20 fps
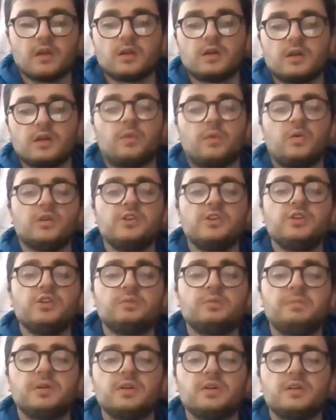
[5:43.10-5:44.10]
Now, one
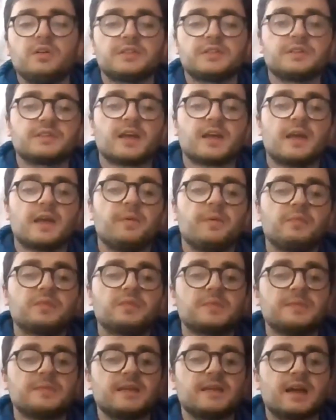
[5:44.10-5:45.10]
young person came up
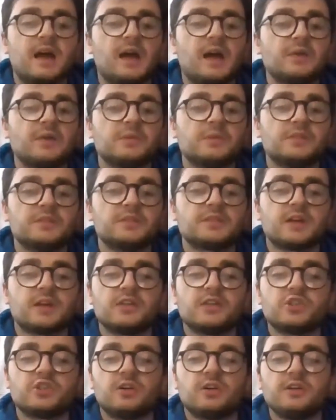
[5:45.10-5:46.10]
to me, adamant I
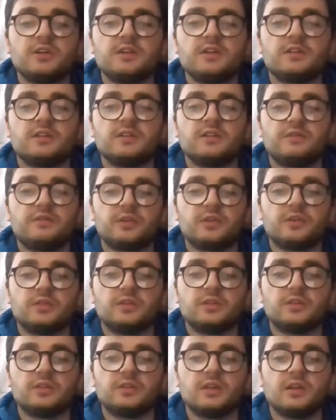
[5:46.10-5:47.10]
joined in on the fun,
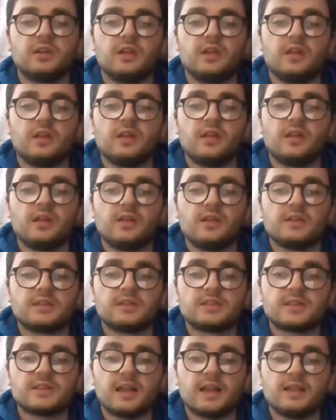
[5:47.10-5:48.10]

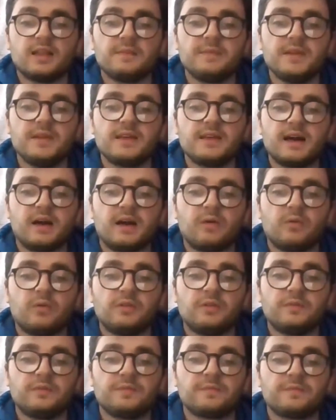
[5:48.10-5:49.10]
settling me
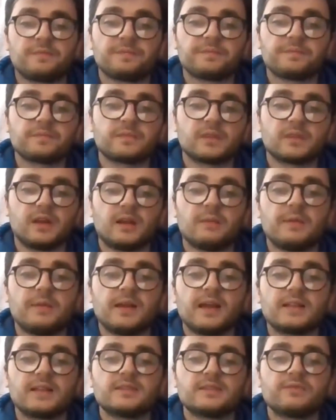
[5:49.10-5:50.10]
down, and I
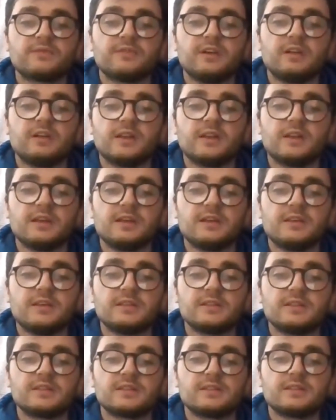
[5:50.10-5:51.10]
began to feel
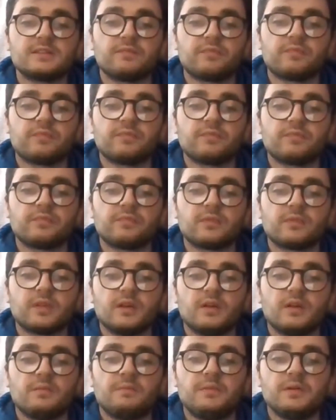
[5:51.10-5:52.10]
ease,
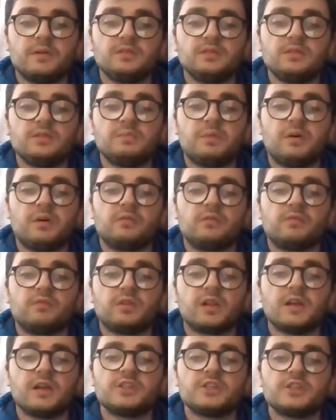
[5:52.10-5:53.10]
building upon
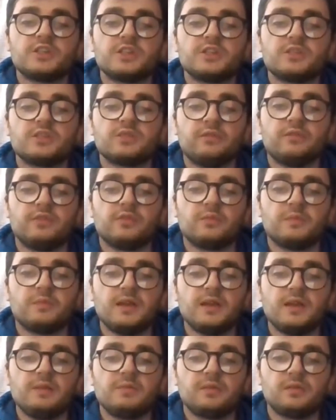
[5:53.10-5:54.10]
relationships with young
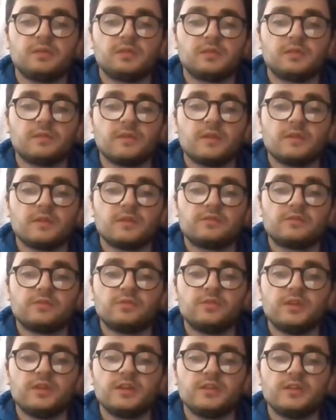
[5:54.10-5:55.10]
people through
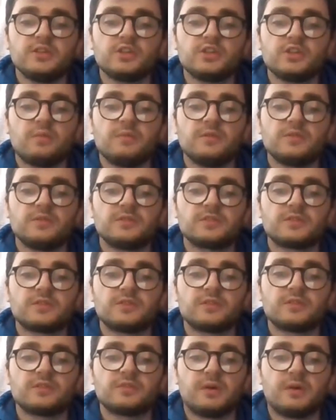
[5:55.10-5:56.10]
the enjoyment
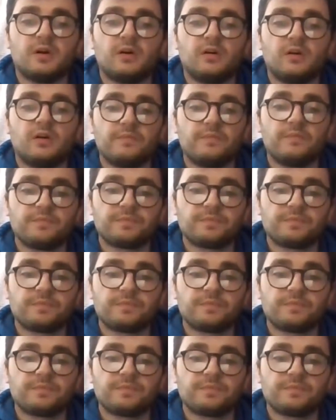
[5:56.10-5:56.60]
of sport.